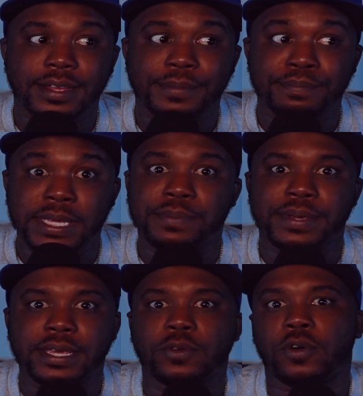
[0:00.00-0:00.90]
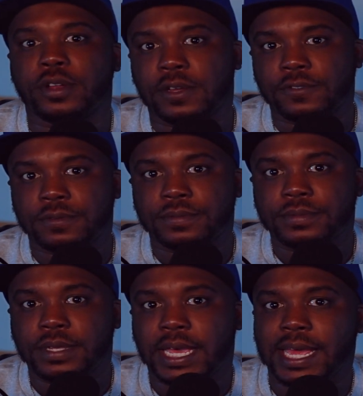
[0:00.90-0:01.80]
Me being one of them.
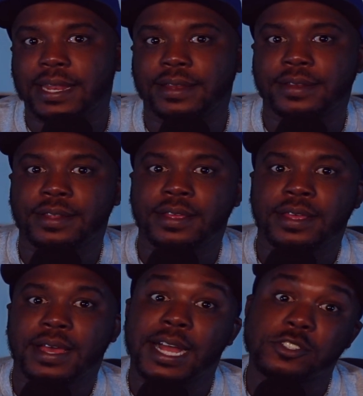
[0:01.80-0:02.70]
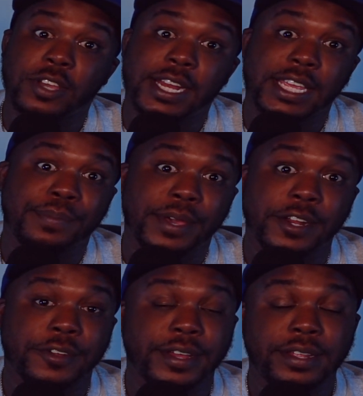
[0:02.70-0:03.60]
And I try to get
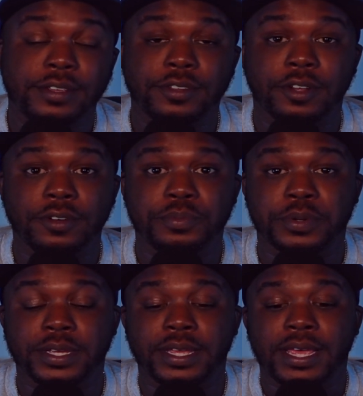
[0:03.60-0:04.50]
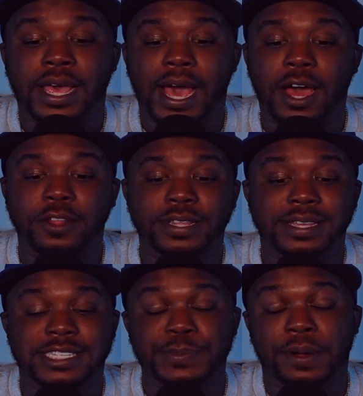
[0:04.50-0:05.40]
better at it, but I don't think
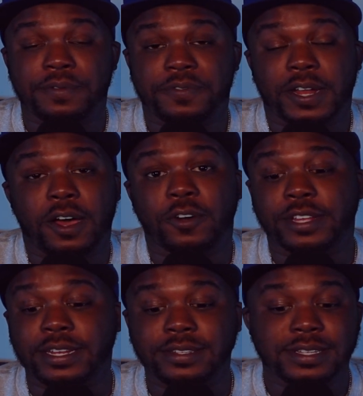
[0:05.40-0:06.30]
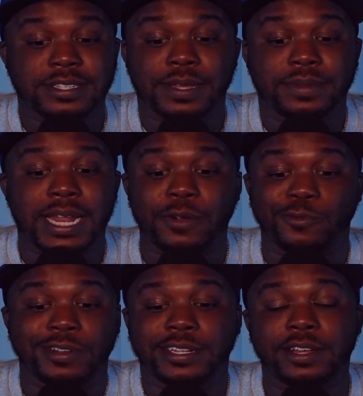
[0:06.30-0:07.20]
it's something I'm flawed in. It's just something I
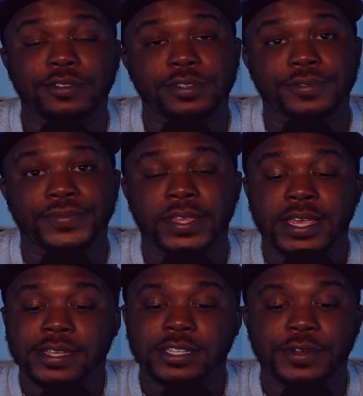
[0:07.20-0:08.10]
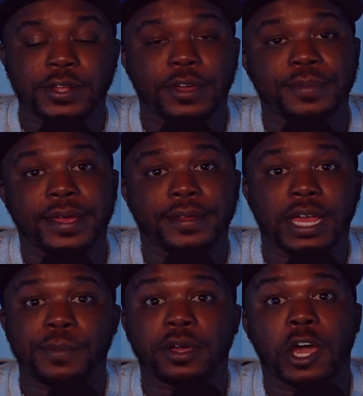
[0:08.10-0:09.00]
really don't do. So anyway, man,
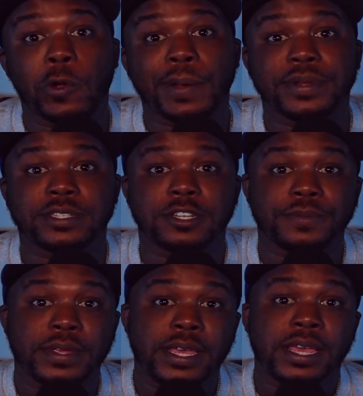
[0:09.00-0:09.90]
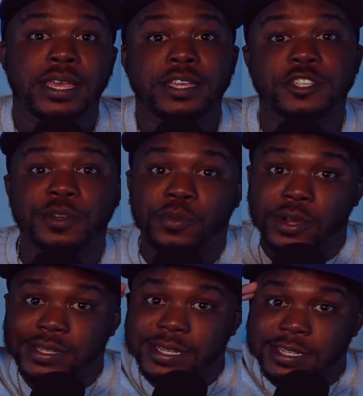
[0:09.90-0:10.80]
I'm going to go and wrap this up. It's your boy
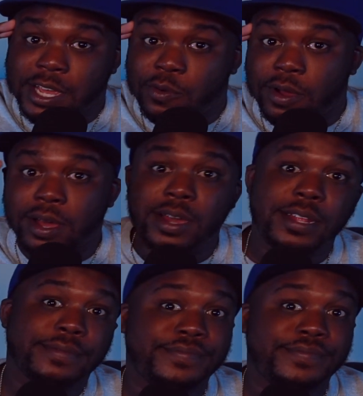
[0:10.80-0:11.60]
CJ100,